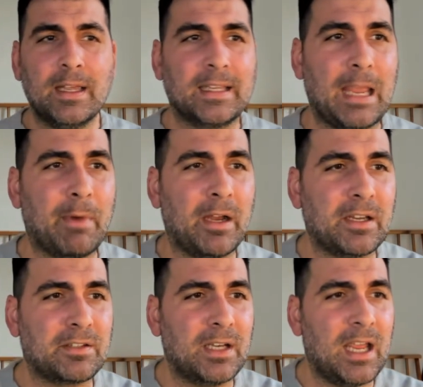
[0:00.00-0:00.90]
Came on
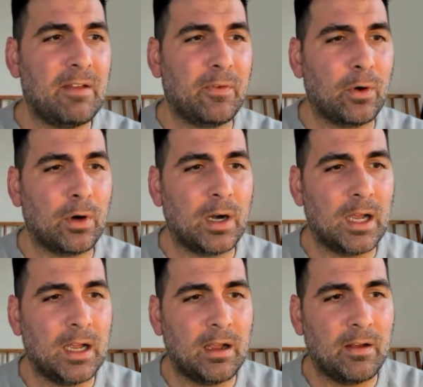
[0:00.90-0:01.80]
yesterday for
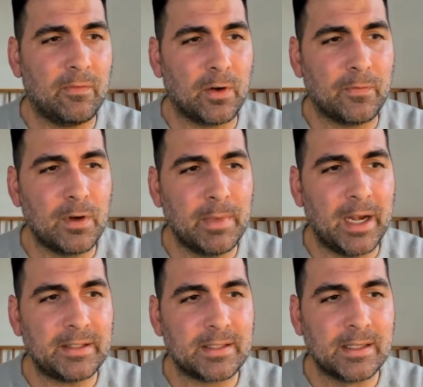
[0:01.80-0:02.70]
a few
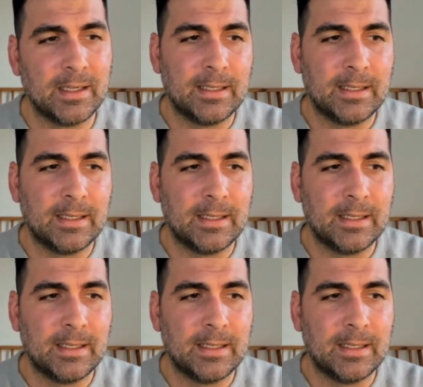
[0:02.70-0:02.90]
minutes.